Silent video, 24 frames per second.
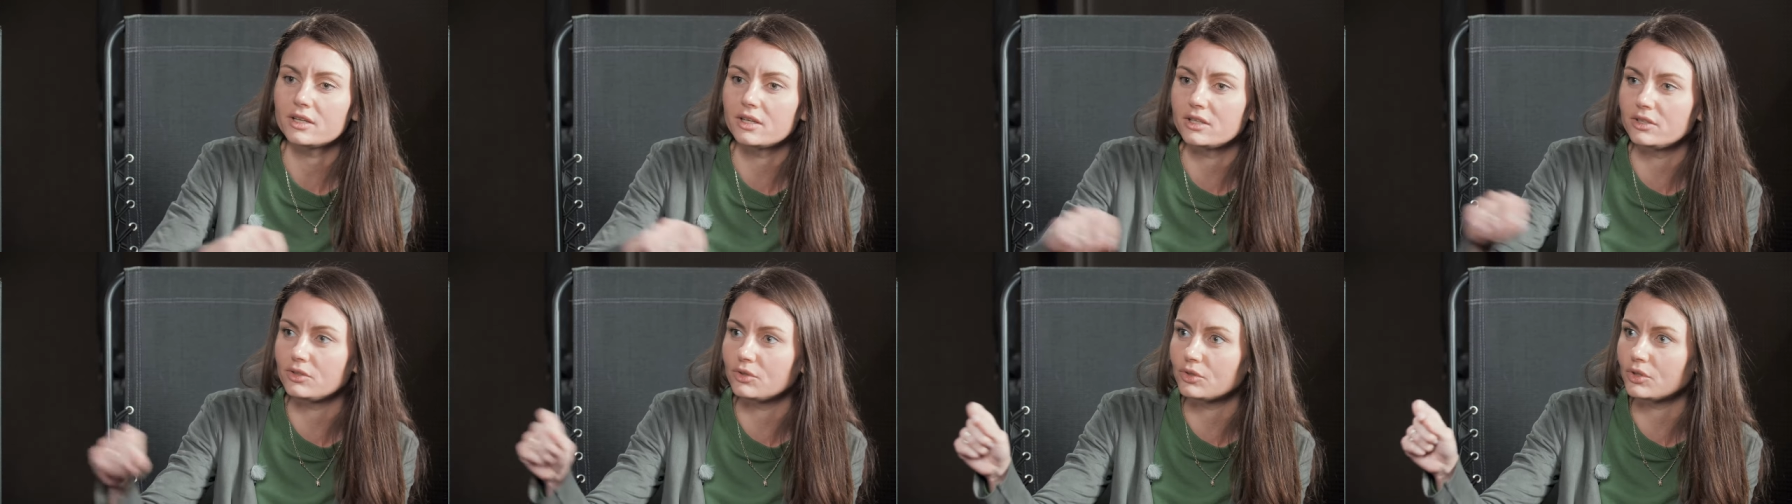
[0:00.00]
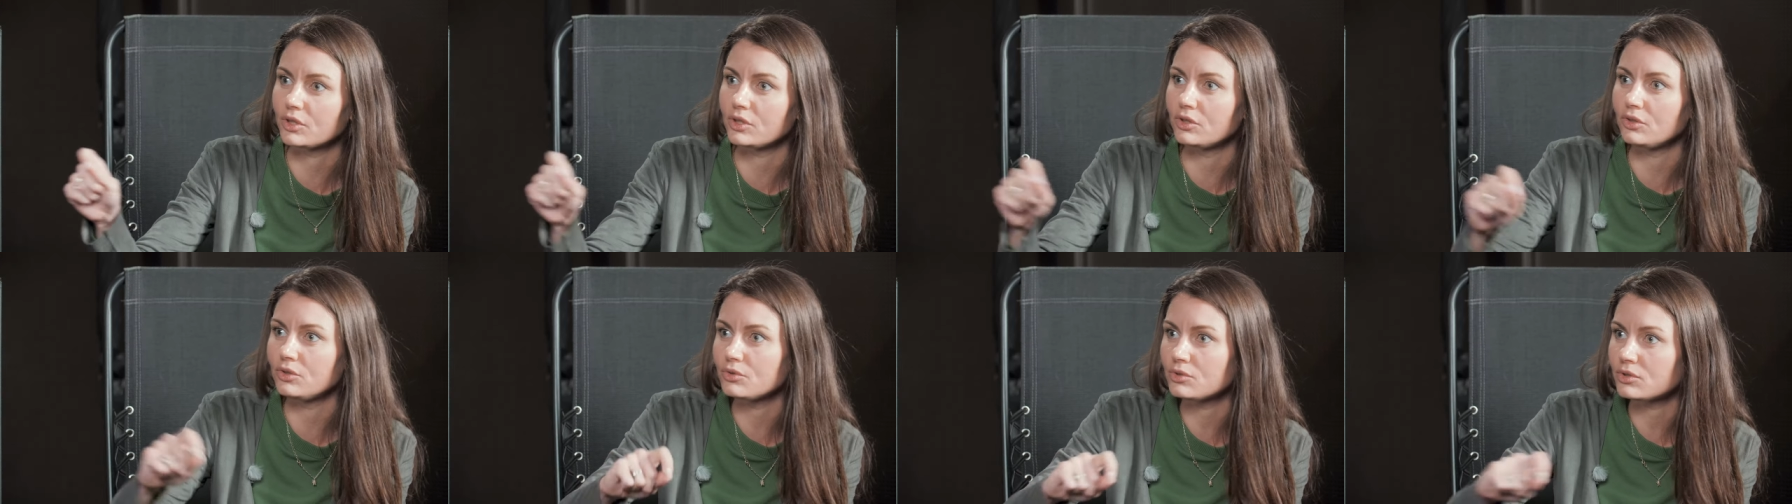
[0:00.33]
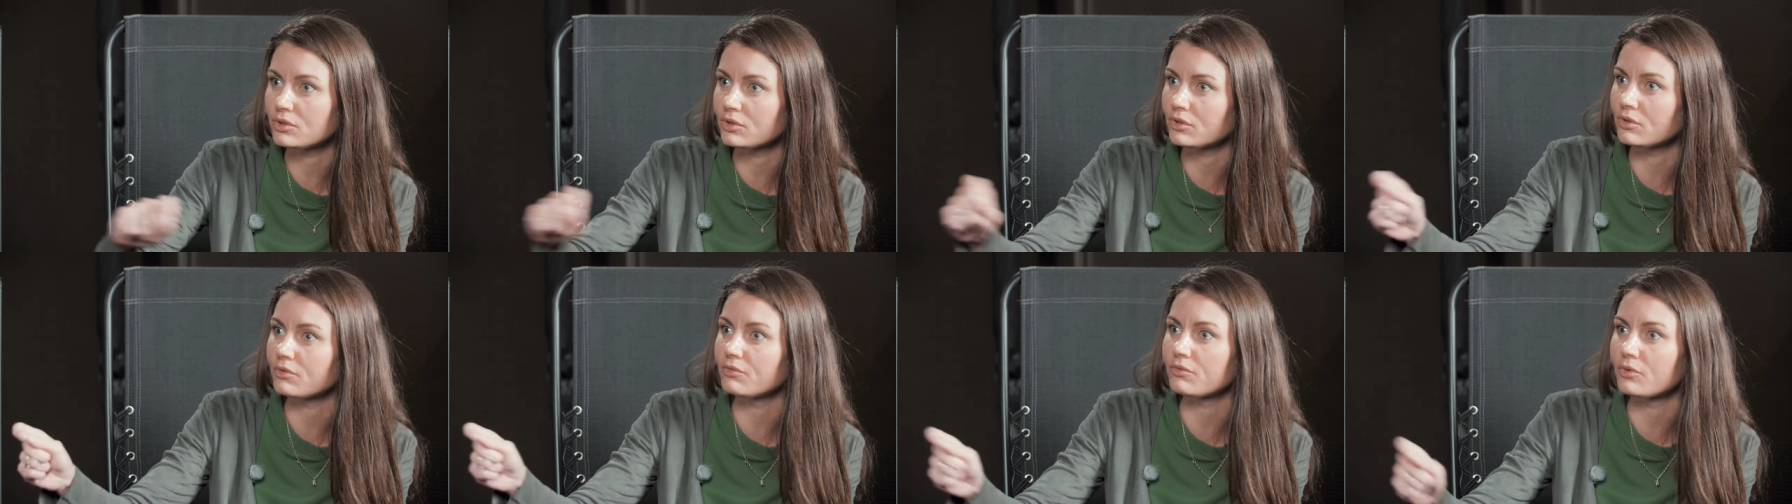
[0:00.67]
and you can
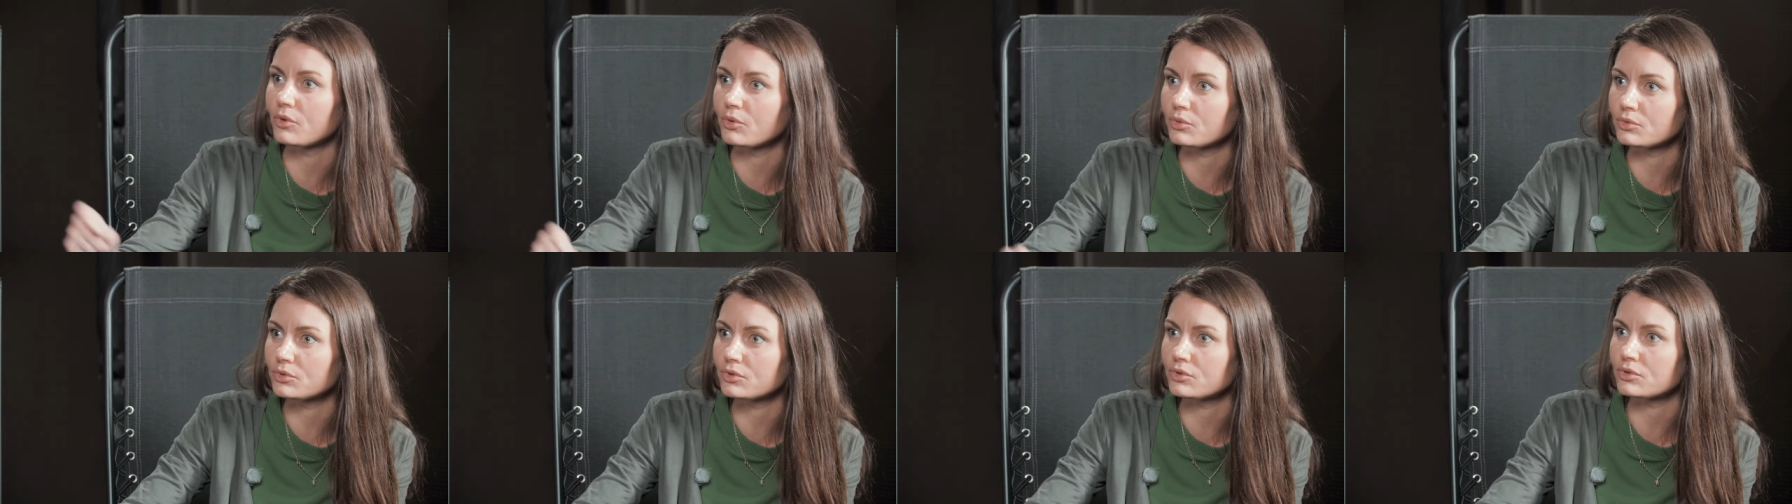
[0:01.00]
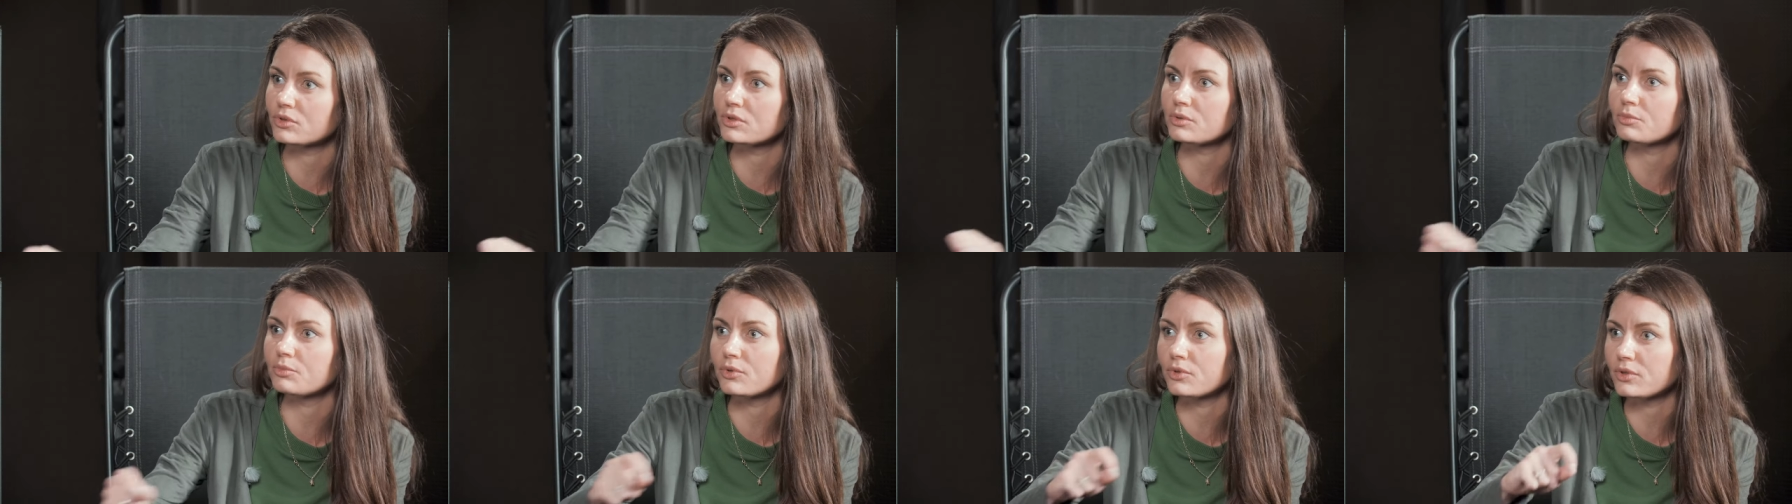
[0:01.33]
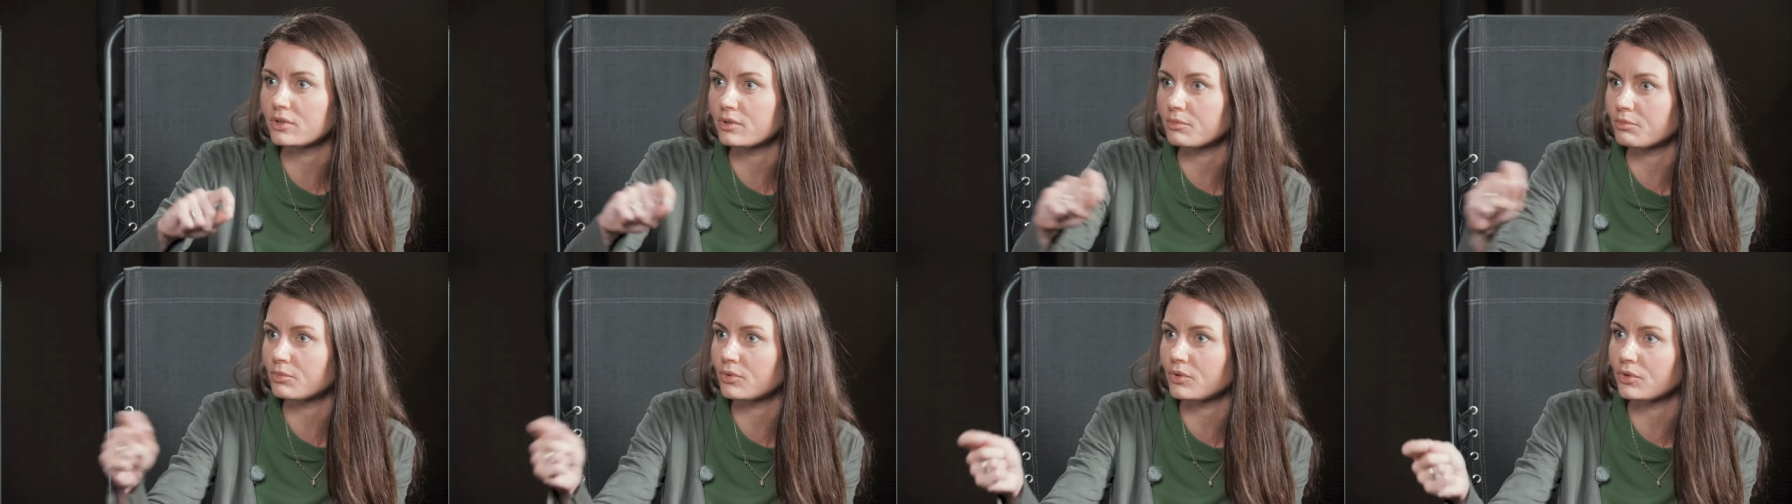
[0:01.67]
use your vote to
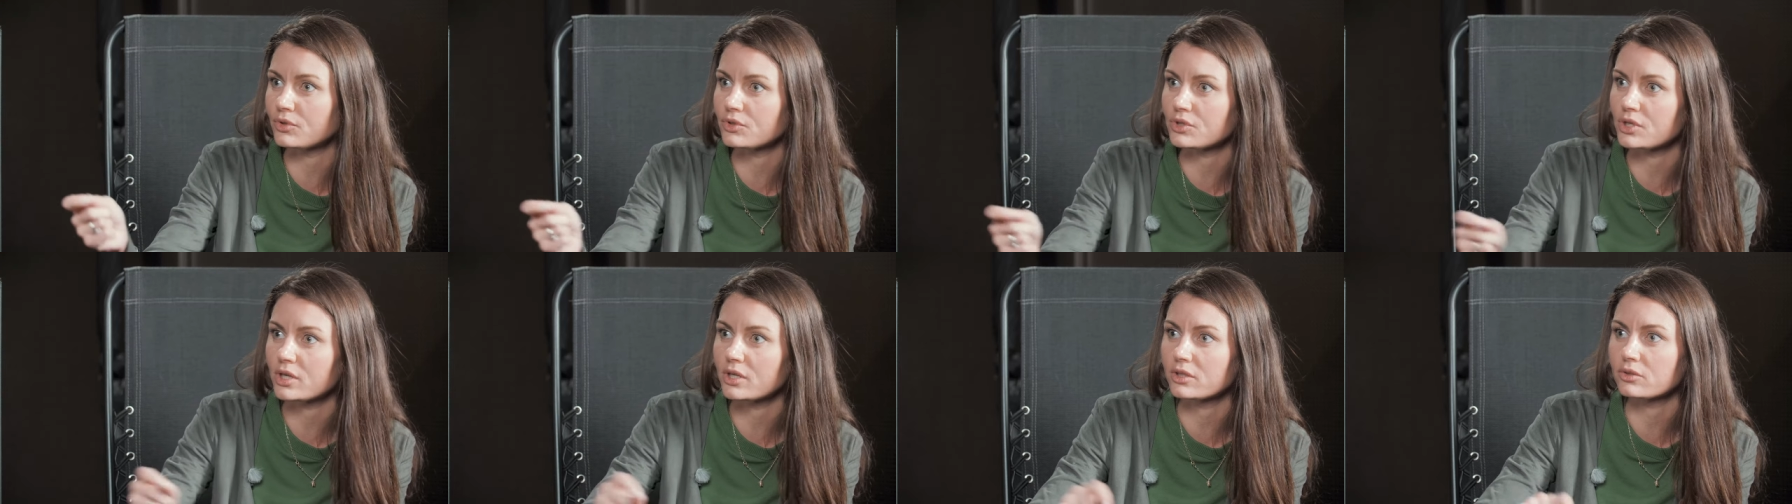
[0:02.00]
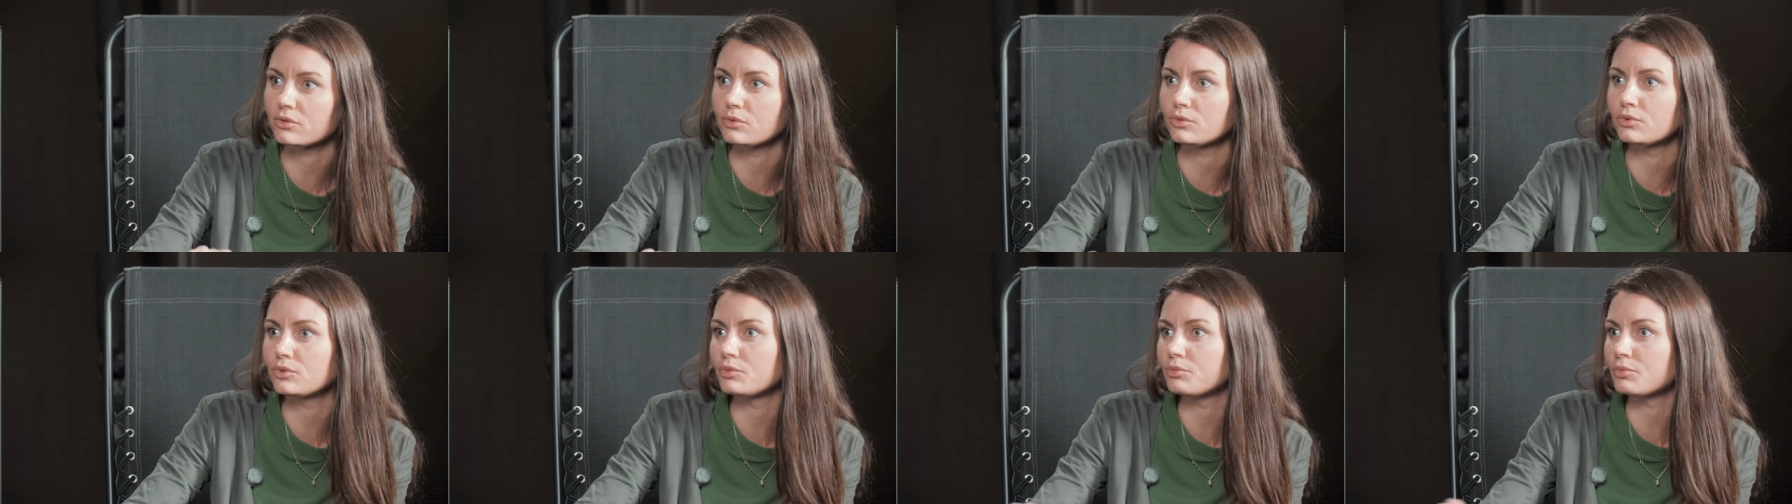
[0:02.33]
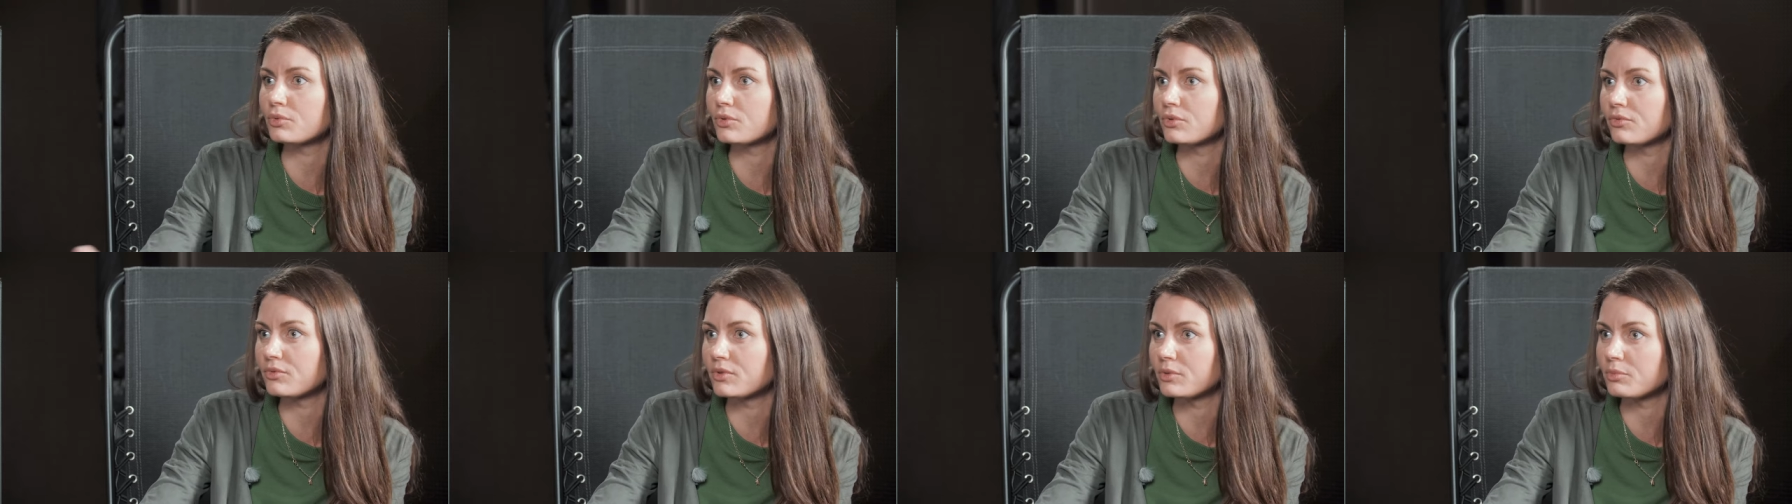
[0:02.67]
support the project and to
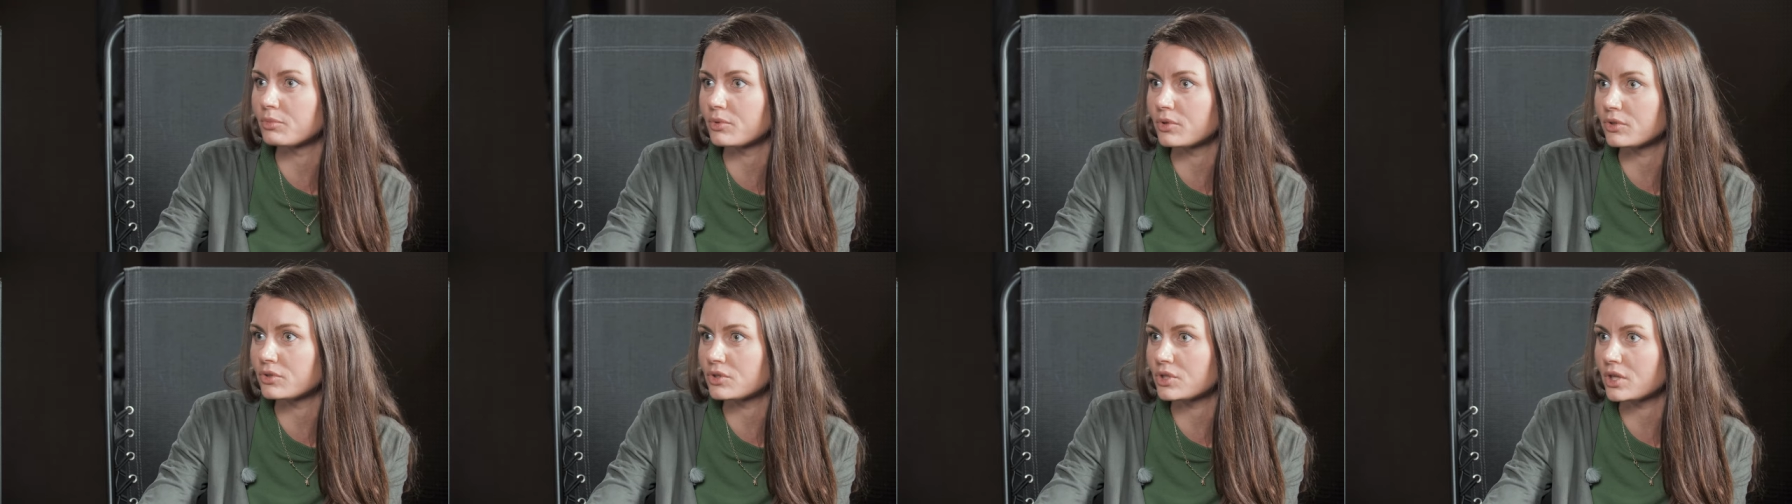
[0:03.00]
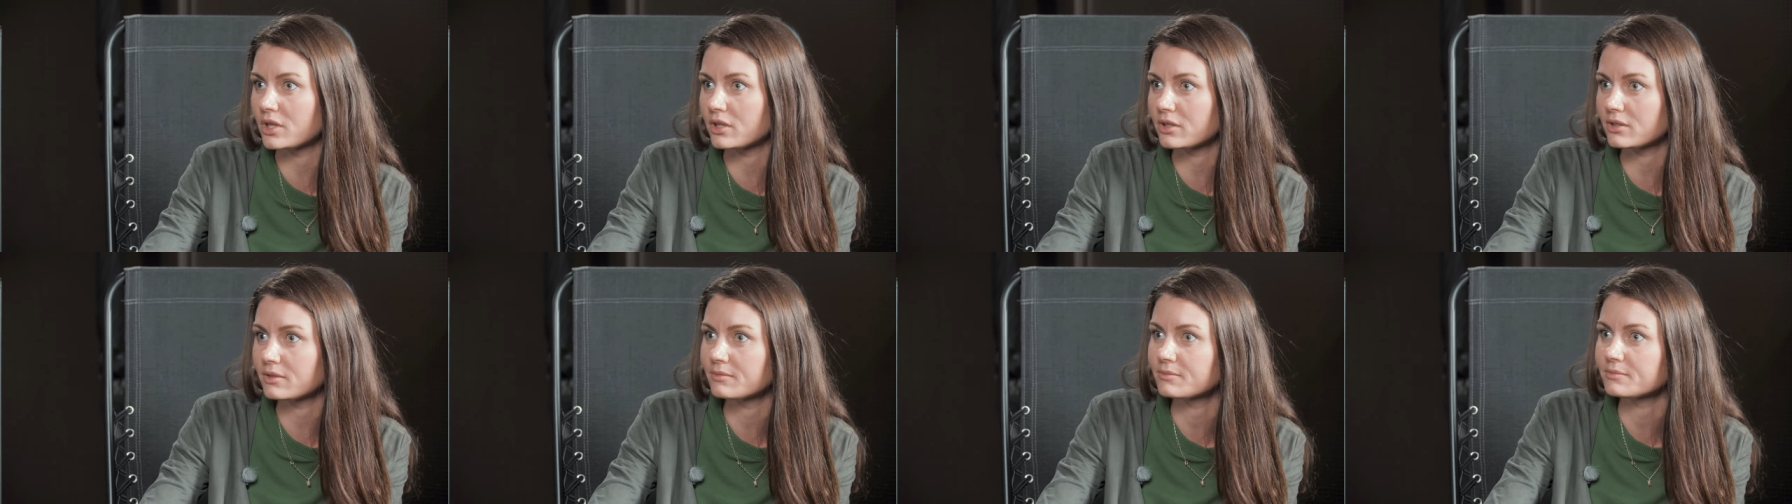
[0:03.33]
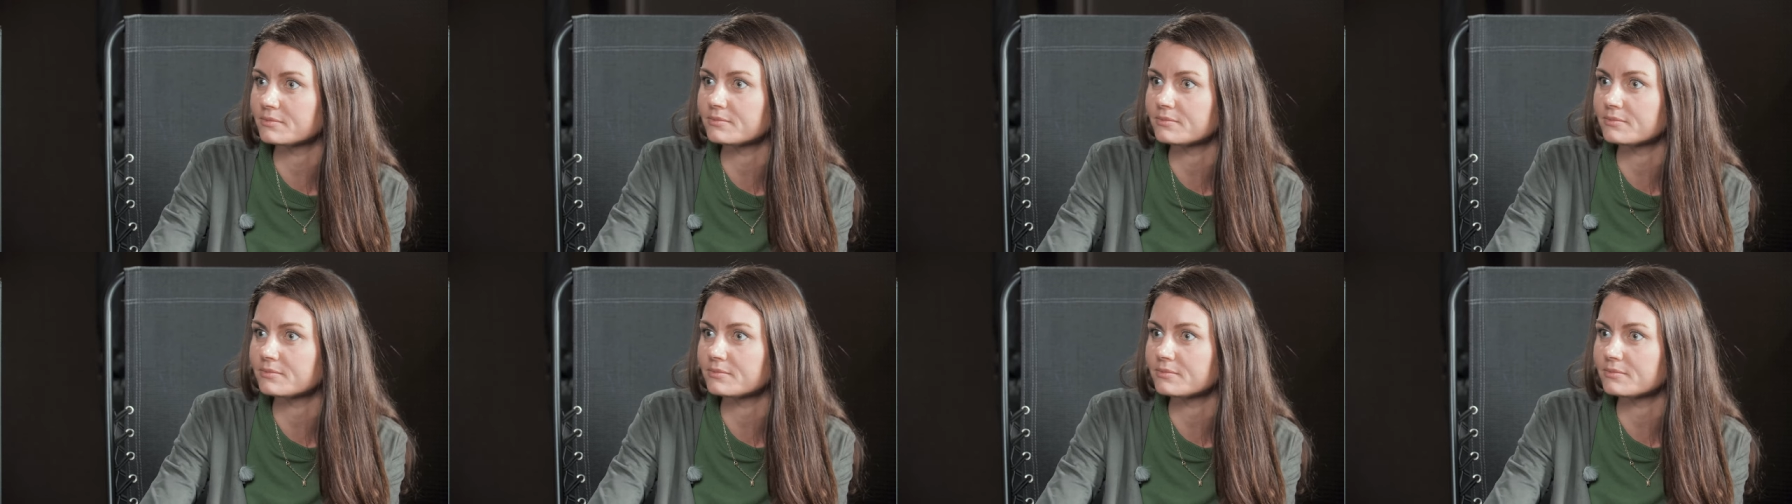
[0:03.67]
approve the project.